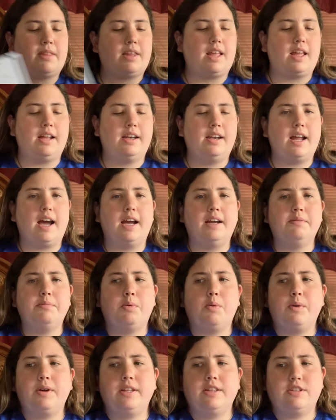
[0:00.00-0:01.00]

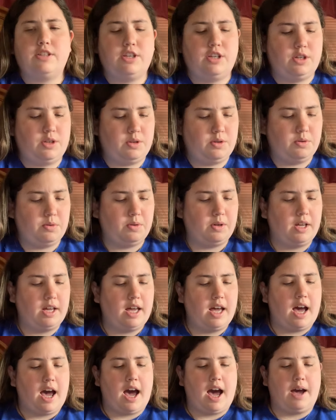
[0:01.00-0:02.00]
9.2,
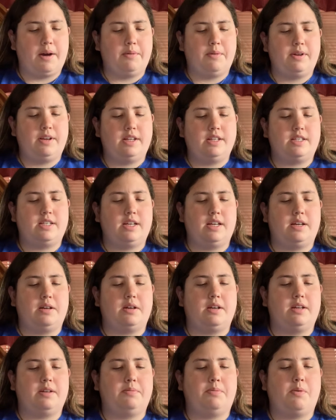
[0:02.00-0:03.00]
I wanted to